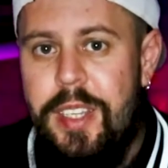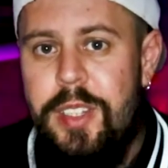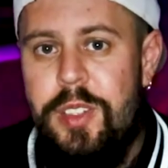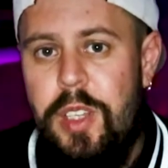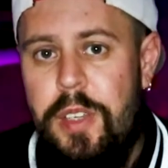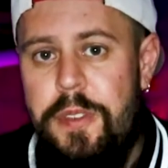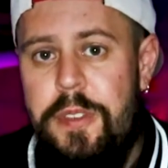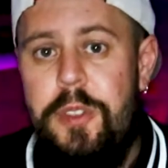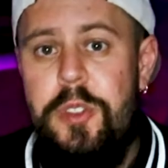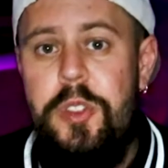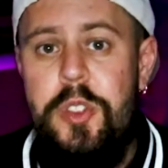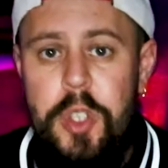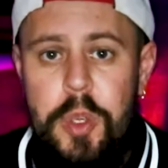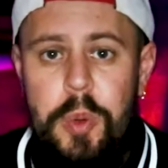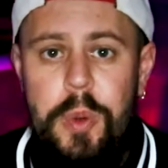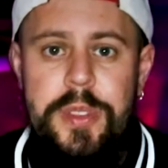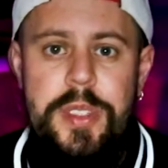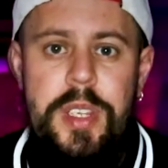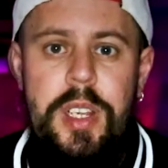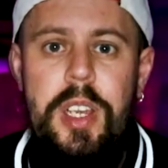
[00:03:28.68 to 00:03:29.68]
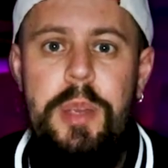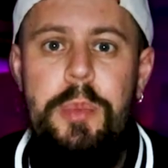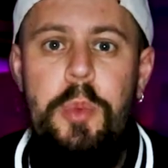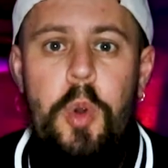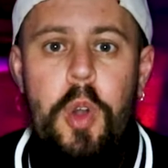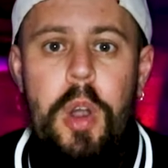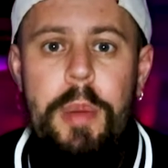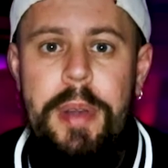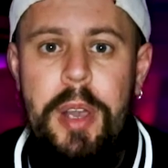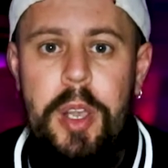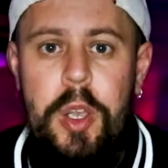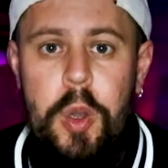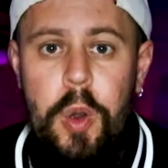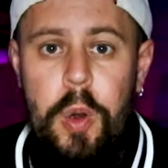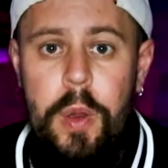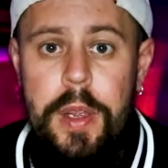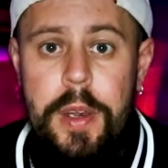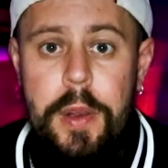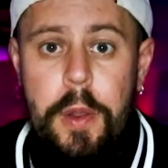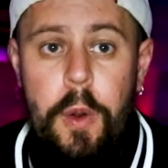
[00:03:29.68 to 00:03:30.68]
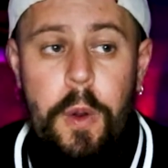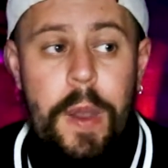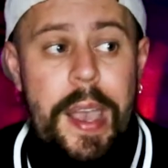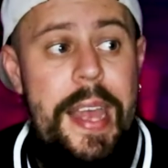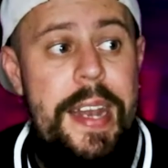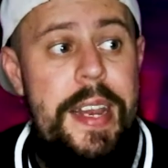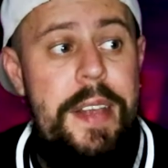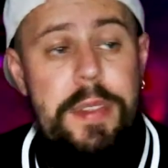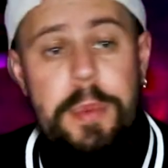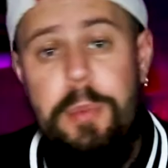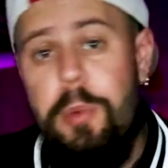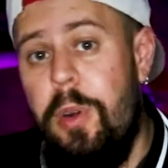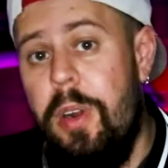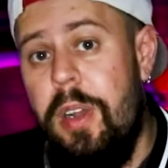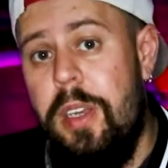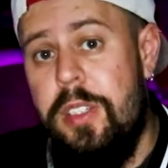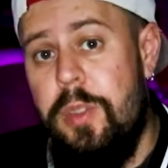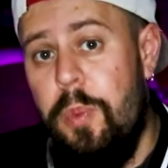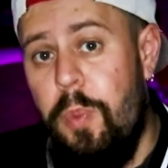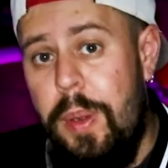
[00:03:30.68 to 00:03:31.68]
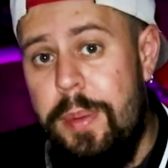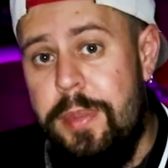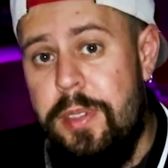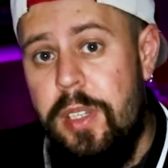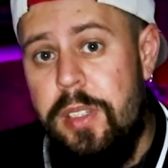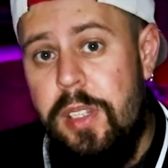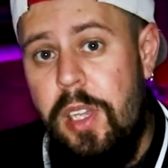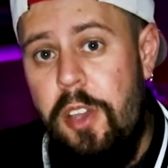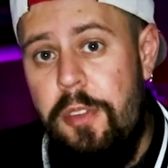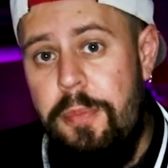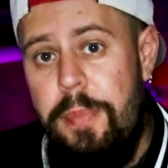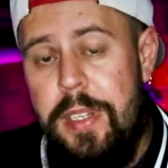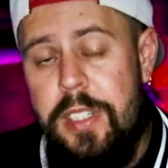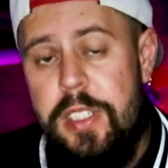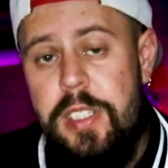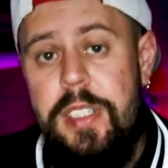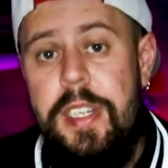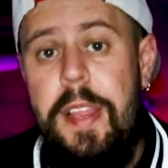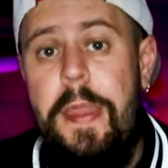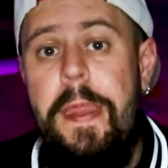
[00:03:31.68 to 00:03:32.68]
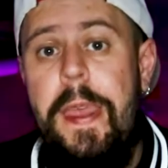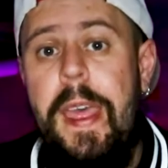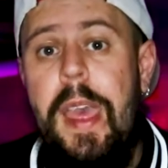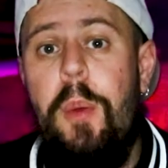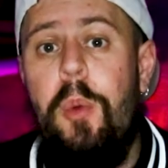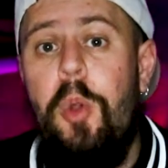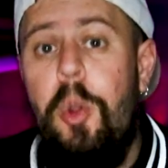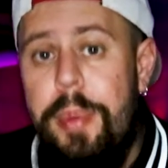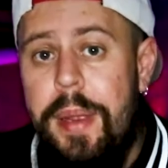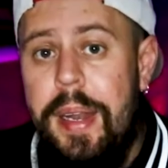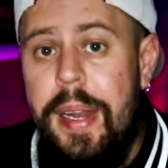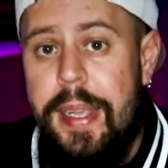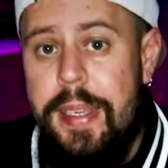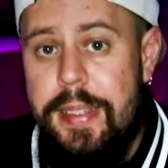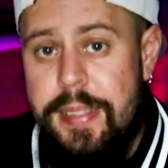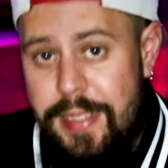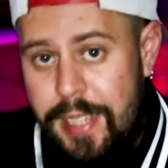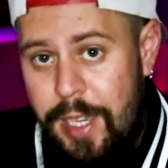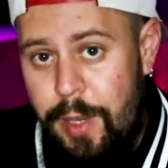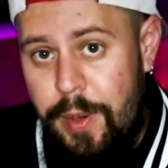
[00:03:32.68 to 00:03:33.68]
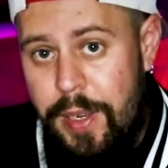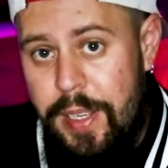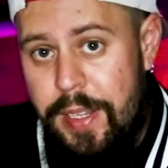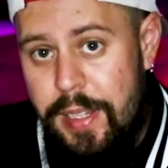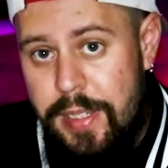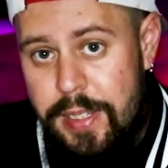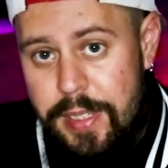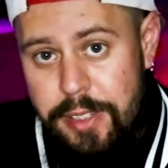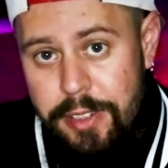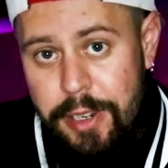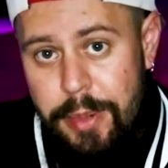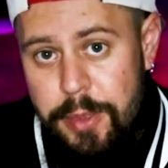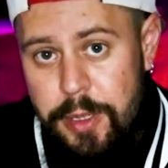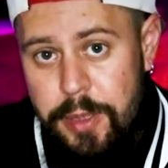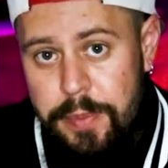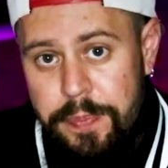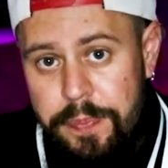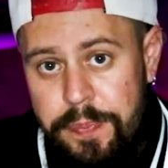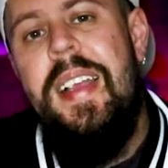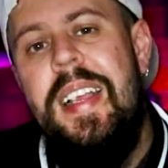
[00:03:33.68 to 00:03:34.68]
so if you do want to learn more about Colin or any of the products and websites I've mentioned, there will be links down in the description.